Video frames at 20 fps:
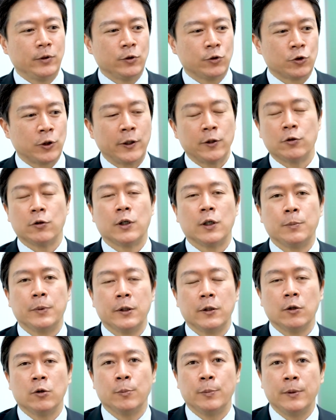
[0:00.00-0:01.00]
try to keep
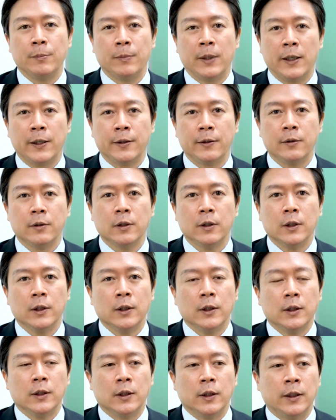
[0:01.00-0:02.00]
an open mind
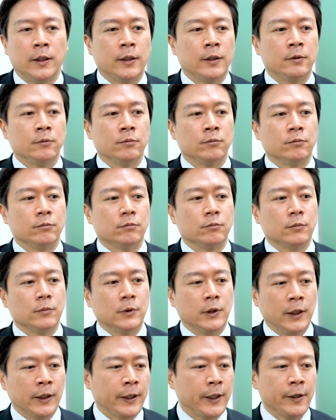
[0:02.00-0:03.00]
and
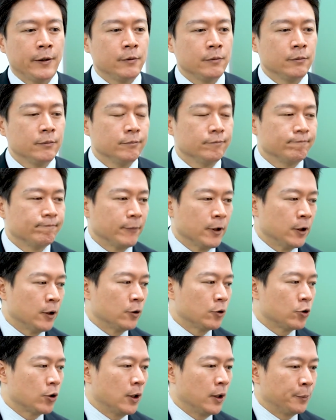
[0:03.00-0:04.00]
again, uh,
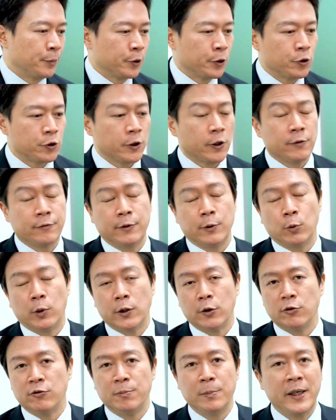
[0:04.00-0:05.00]
appreciate
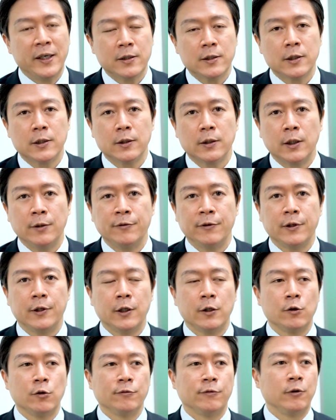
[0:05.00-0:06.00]
everyone you've met,
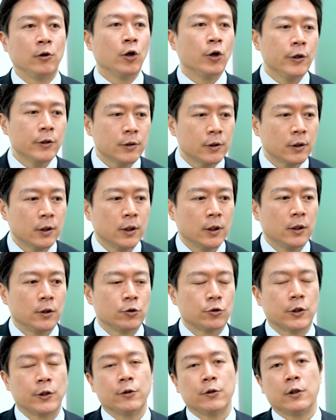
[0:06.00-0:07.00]
everything you've learned,
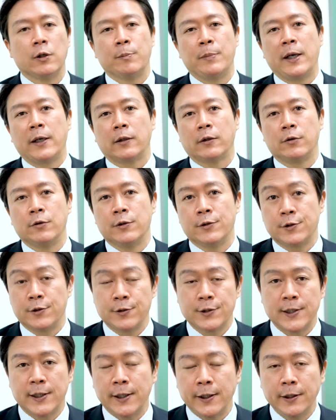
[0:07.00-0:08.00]
trying to get back to
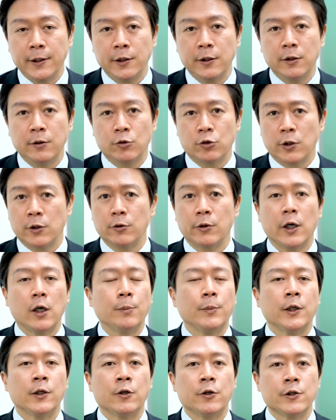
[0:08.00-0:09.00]
society, trying to
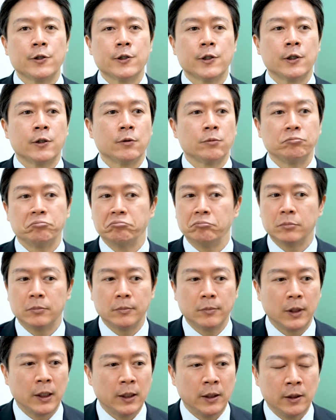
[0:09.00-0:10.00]
help others in
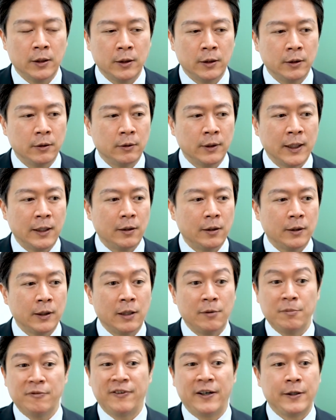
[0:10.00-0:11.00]
uh, not
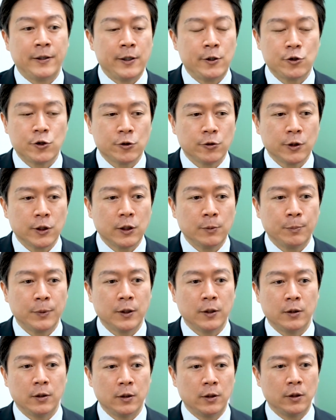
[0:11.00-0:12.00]
not financially
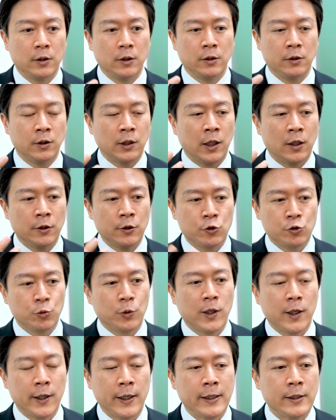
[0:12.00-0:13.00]
but knowledge
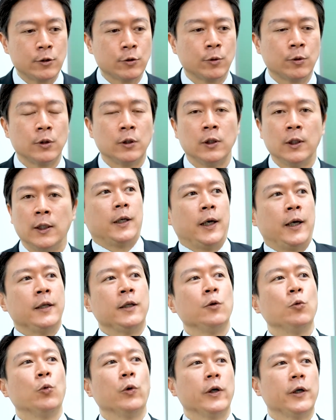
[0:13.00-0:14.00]
wise or
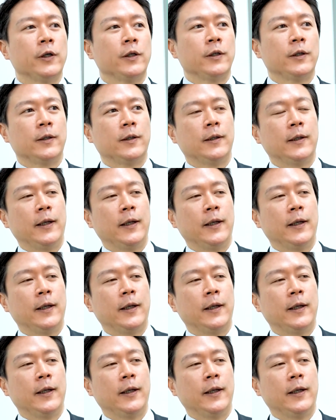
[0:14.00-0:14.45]
any way